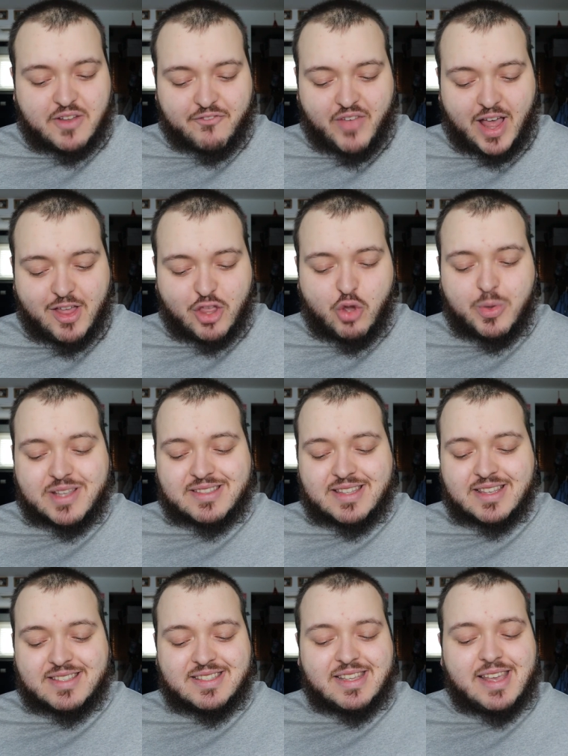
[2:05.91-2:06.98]
value is
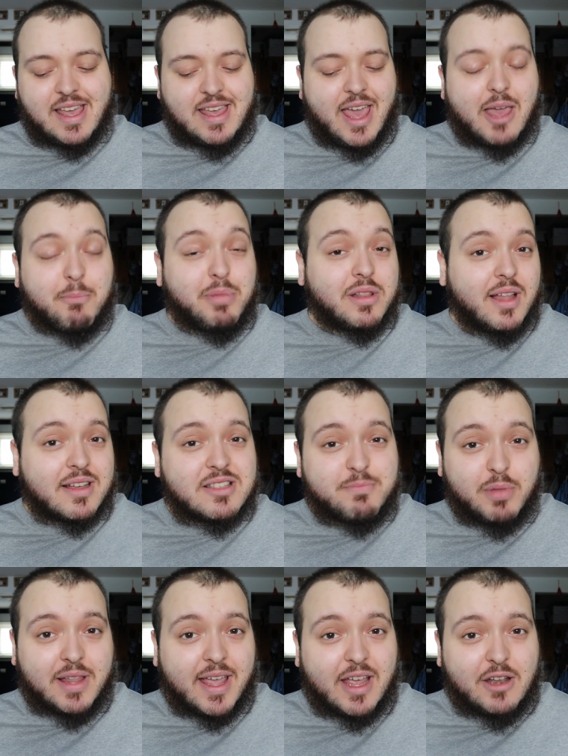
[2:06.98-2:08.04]
the CAA Plus
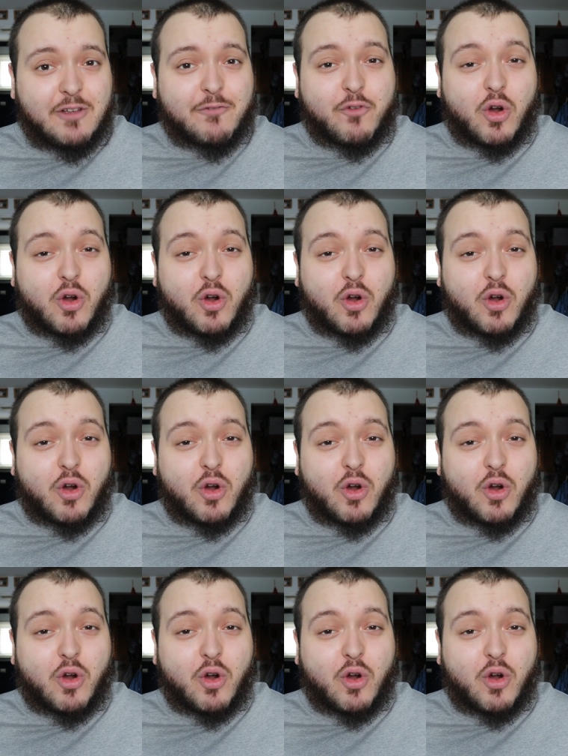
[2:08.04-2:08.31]
plan